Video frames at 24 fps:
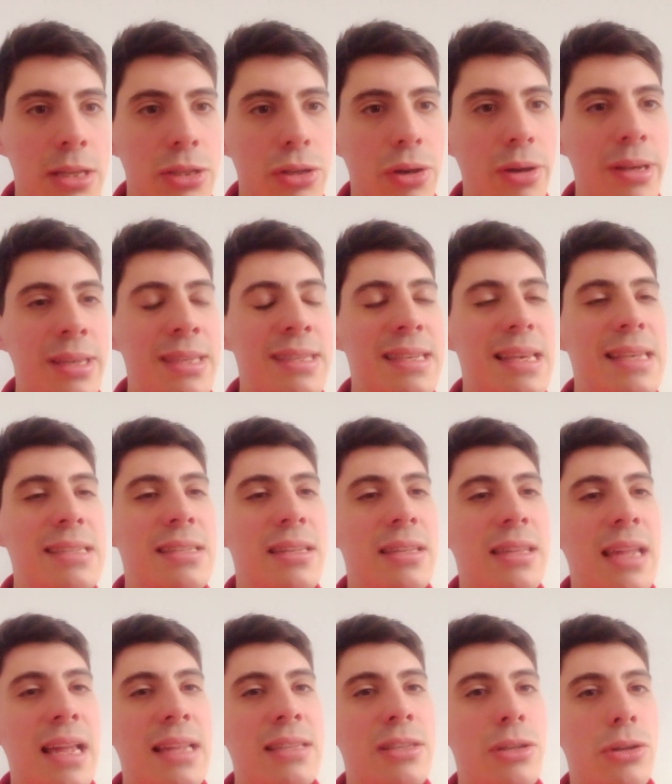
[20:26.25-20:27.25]
So he says
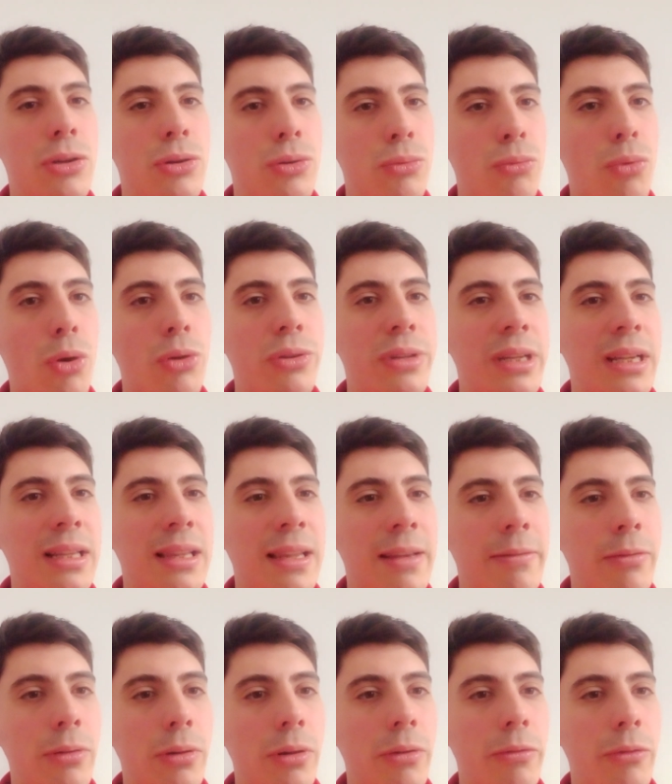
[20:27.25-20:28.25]
that that's a neurotic
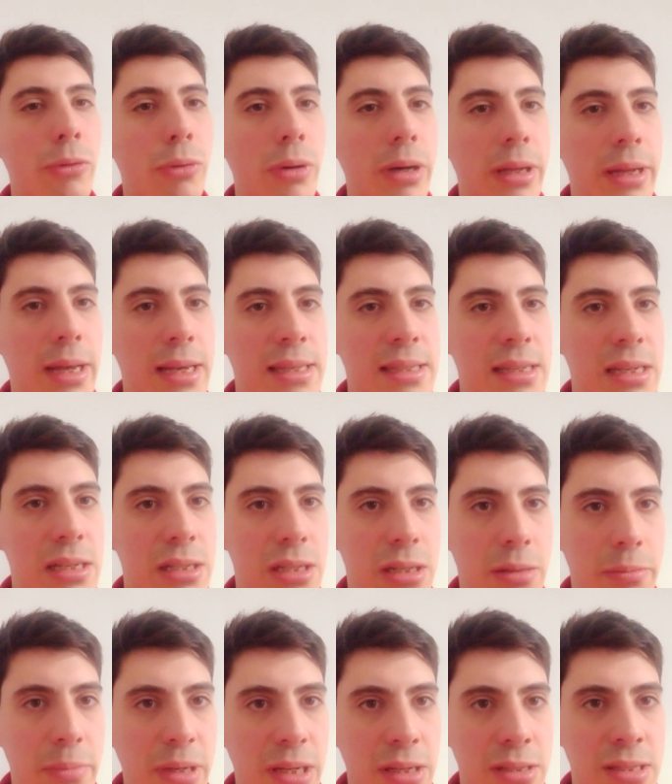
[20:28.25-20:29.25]
level of
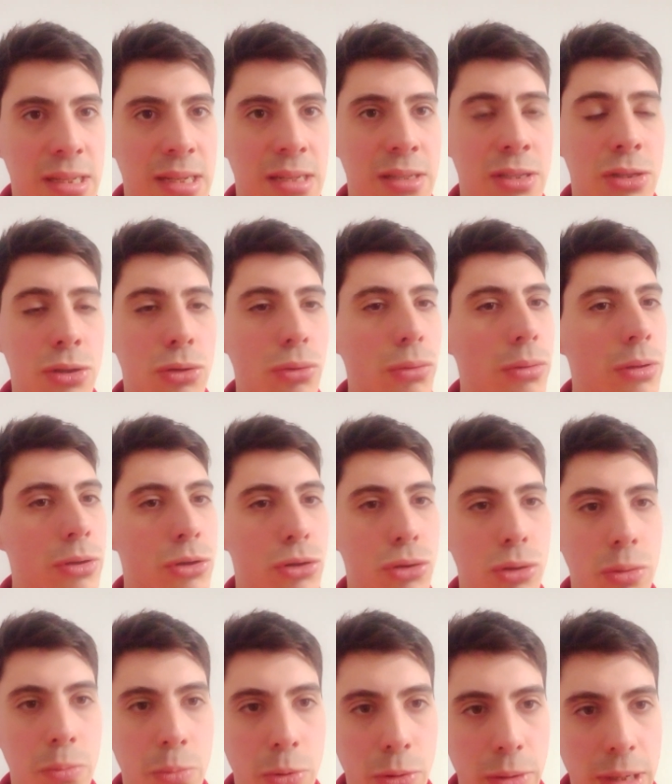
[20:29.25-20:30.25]
organization because there's still a
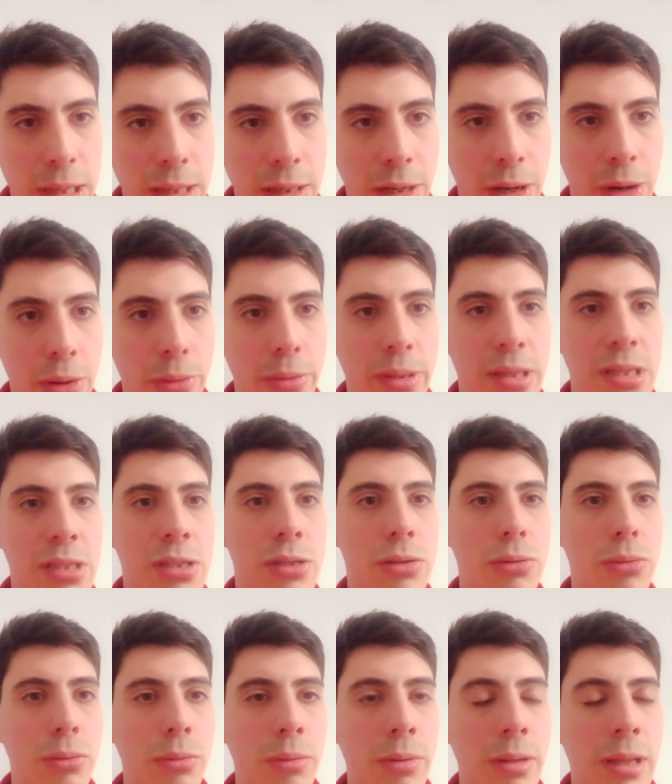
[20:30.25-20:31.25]
superego, there's
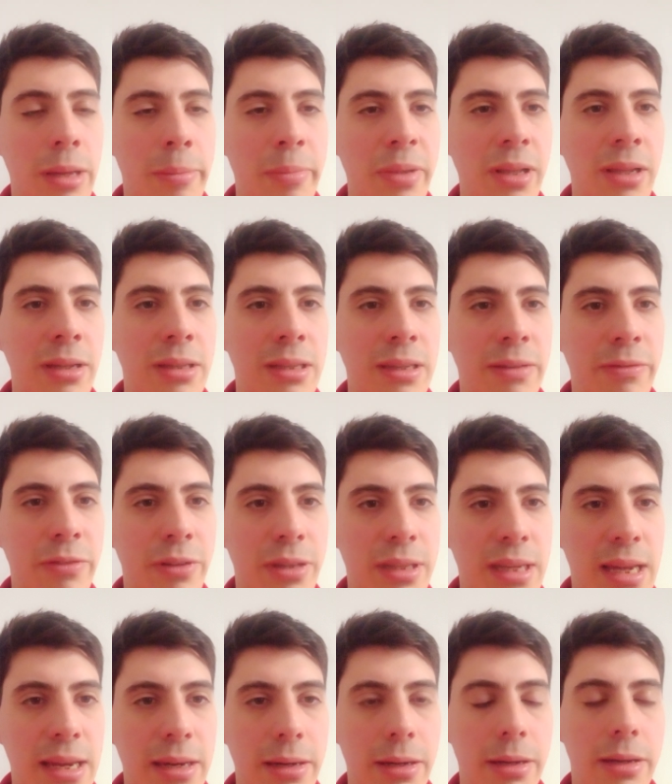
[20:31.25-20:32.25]
still ability for
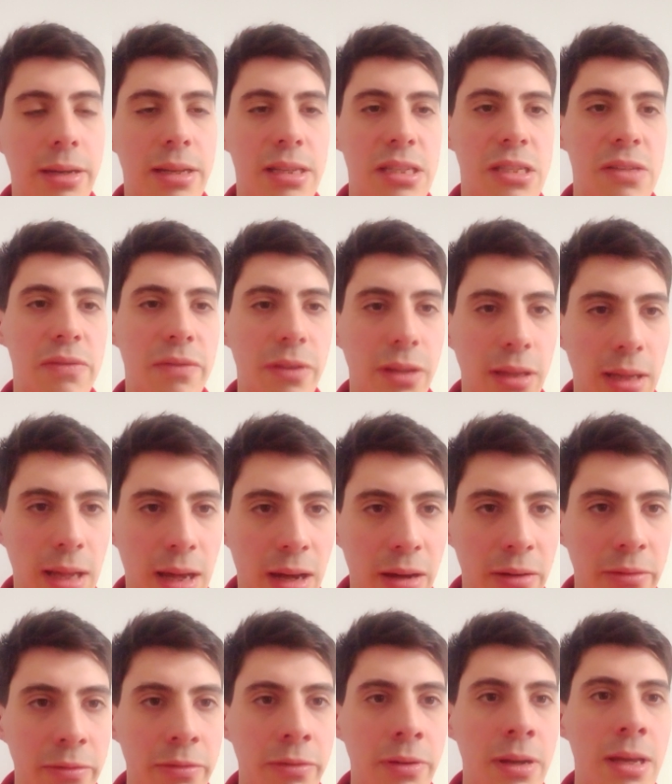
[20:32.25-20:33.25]
tenderness, for
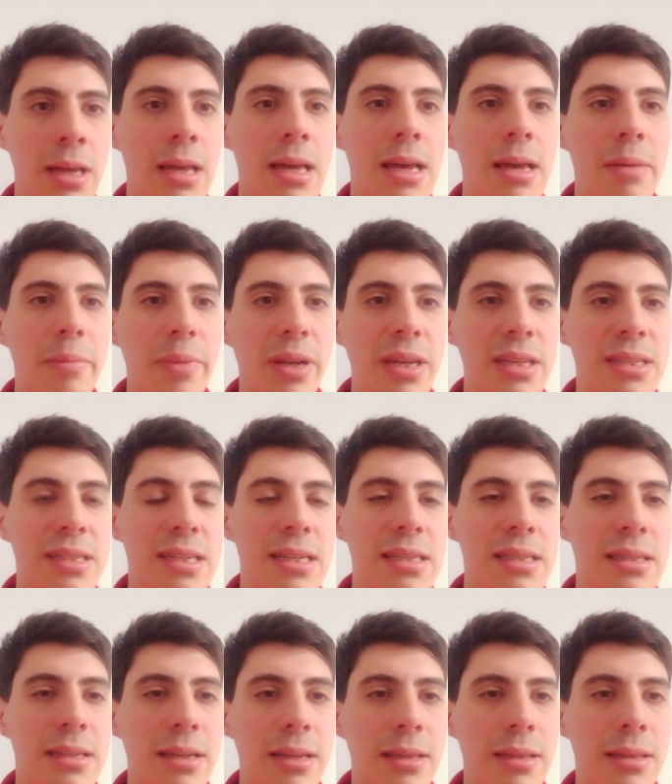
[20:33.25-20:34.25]
love, but it's
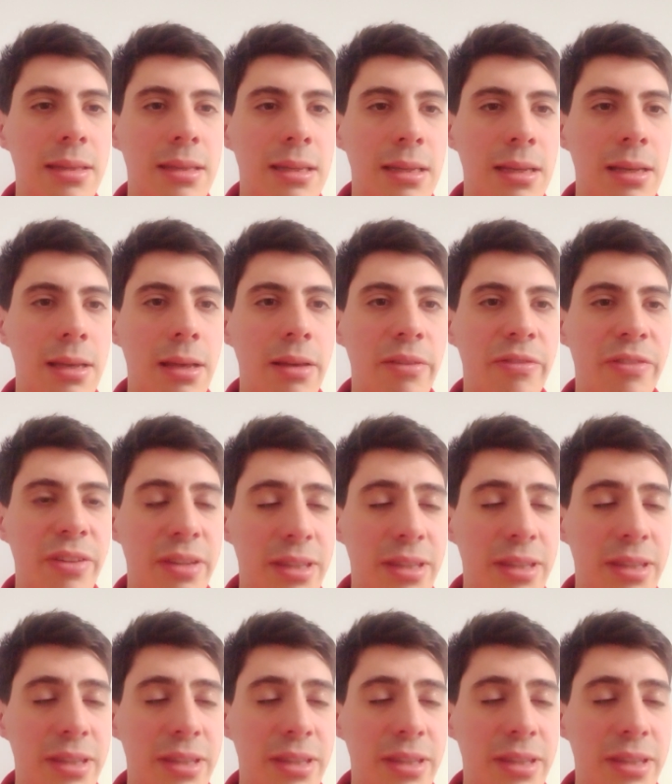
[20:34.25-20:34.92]
just that the